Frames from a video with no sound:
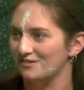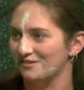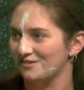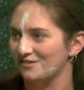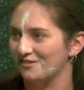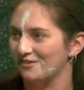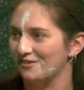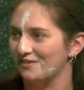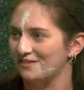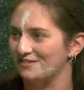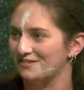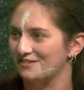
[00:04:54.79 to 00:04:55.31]
and
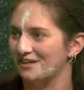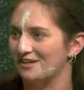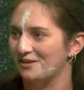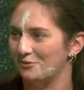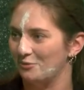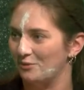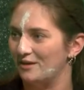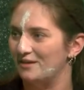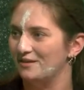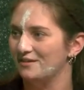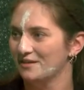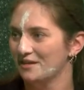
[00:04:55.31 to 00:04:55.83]
so that's kind of
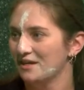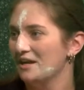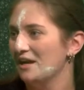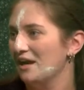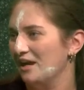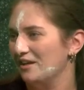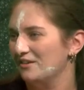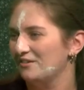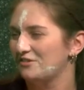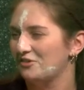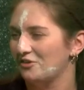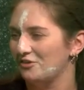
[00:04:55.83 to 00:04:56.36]
when
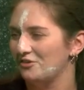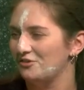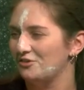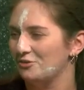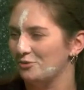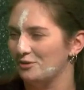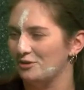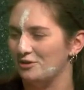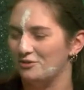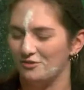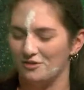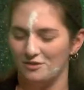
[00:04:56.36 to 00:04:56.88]
I started
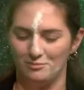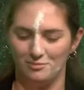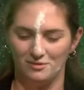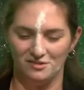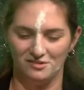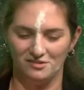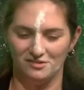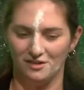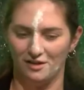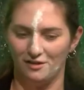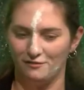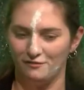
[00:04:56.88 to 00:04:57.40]
doing creepy
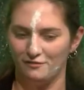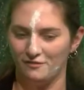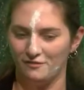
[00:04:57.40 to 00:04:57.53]
stuff.